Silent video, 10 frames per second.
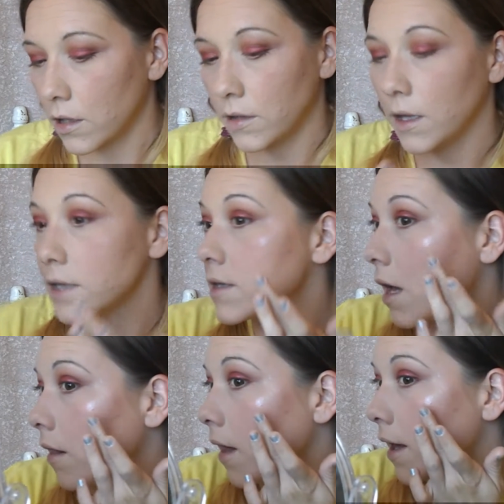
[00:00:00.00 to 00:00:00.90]
Unless
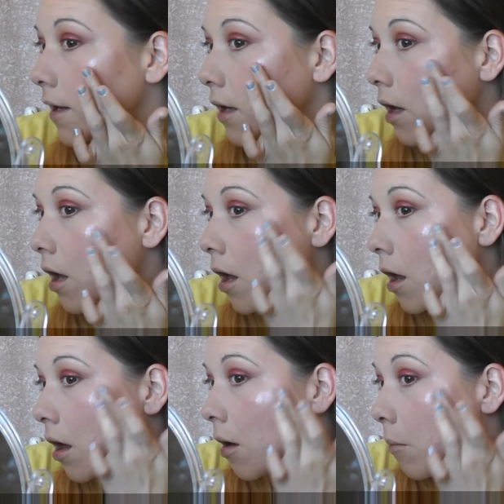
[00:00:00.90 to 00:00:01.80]
I like
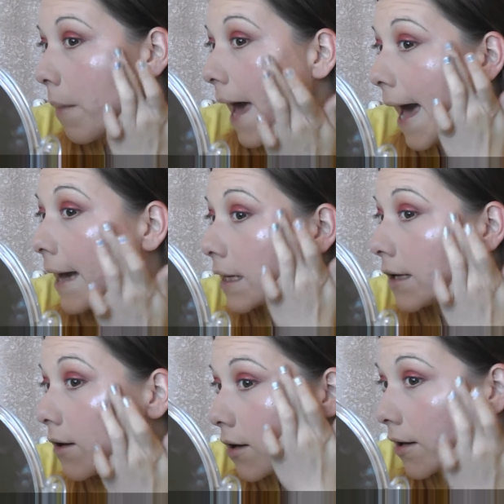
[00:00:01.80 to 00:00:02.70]
pack
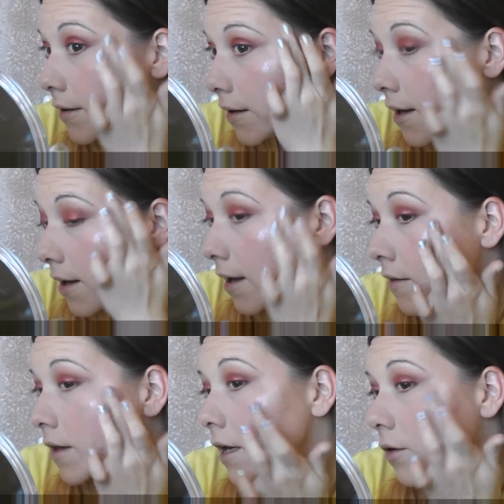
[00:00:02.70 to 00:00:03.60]
it on.
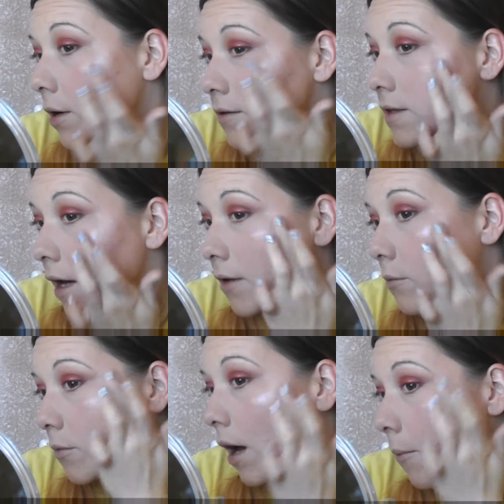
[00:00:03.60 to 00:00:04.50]
And then I go outside
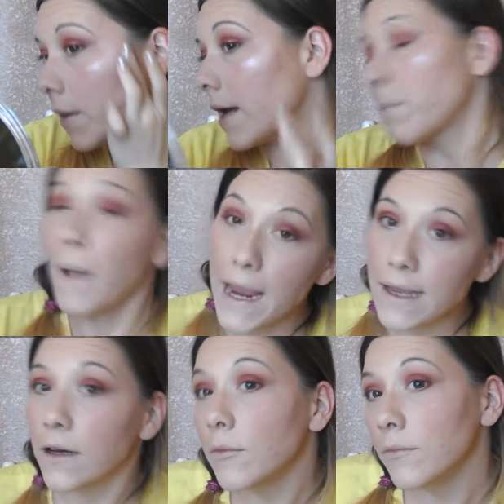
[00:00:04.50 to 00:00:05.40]
and I'm like,
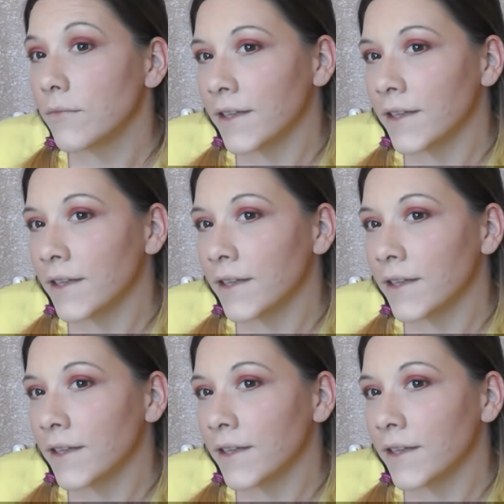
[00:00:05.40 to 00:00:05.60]
BAM!